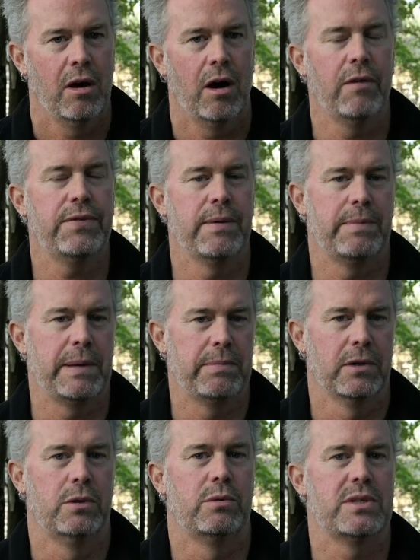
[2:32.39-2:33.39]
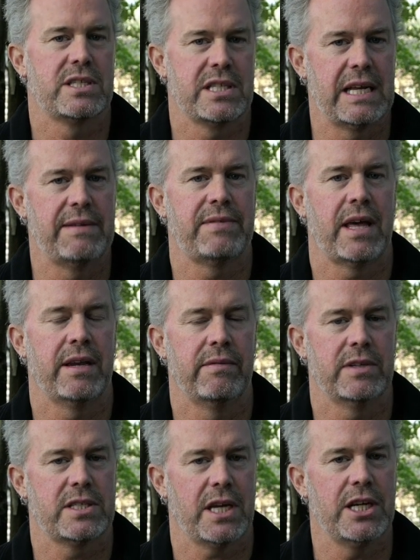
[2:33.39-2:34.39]
Of the people who receive that
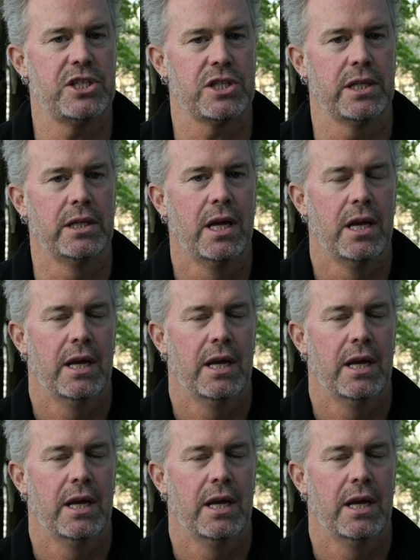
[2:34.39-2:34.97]
invitation,